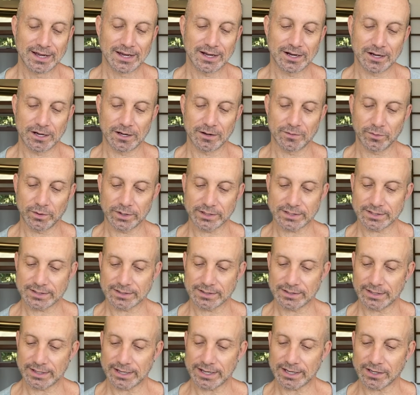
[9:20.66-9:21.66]
What's
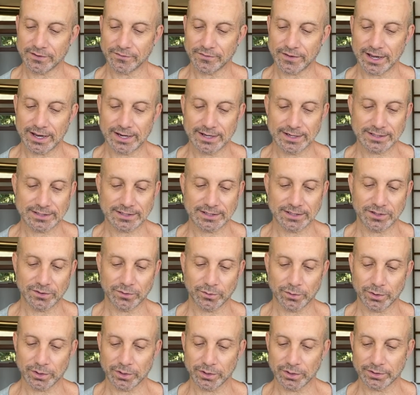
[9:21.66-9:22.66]
lack of kindness in the
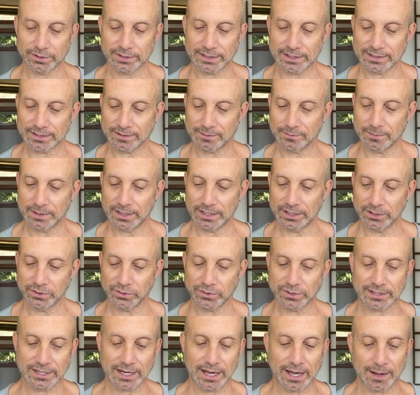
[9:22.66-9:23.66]
world doesn't mean you
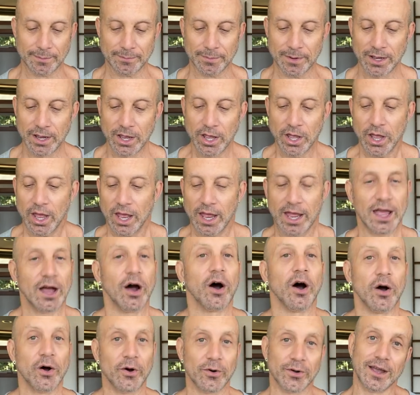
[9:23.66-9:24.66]
stop.
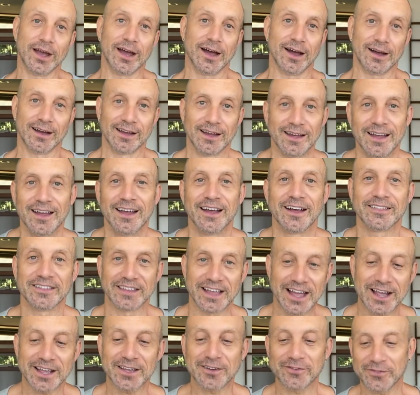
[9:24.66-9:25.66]
Oh yeah.
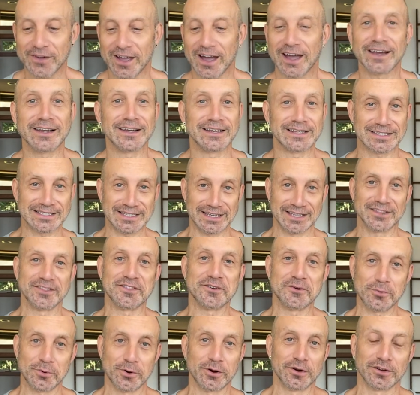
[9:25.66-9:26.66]
Lack of kindness in
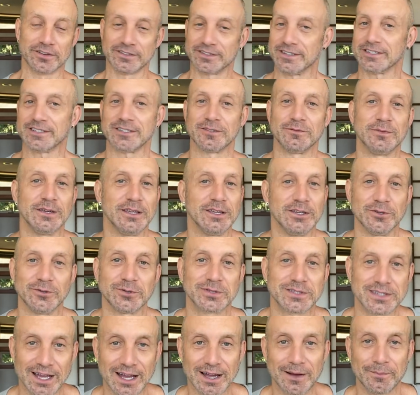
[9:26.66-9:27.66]
the world doesn't mean you
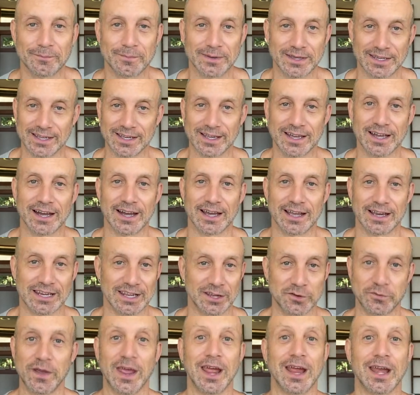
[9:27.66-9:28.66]
stop being kind.
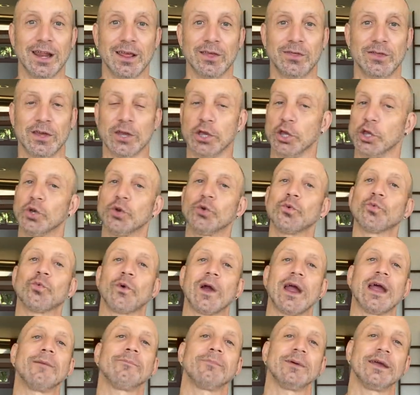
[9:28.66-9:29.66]
If anything, you
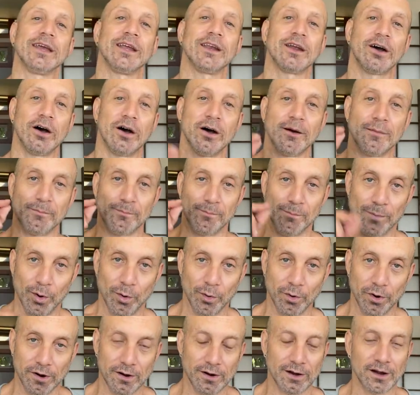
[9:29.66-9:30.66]
ramp it up
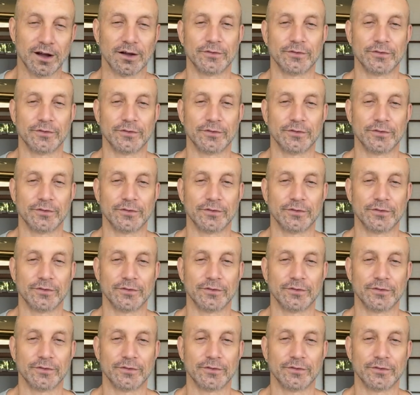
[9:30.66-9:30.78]
more.